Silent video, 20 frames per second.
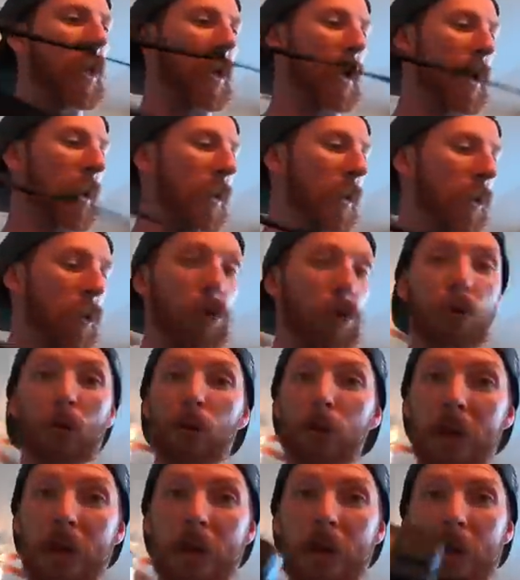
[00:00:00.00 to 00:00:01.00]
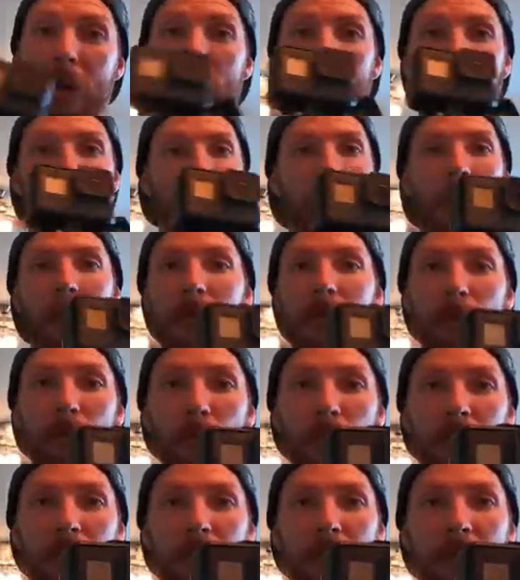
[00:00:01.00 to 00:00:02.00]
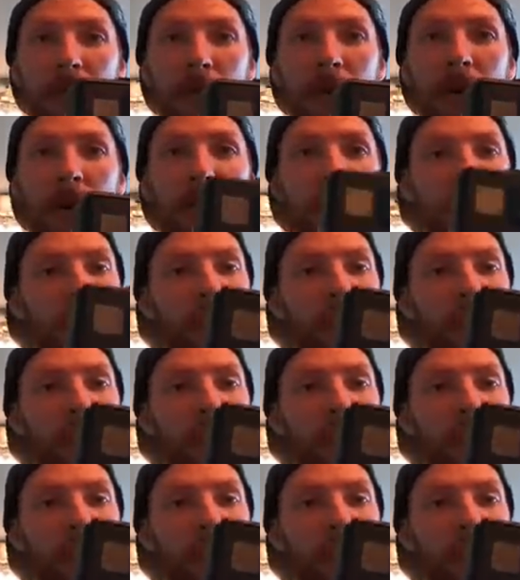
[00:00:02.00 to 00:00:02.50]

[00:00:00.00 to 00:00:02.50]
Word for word: locally for probably 40, 50 bucks. You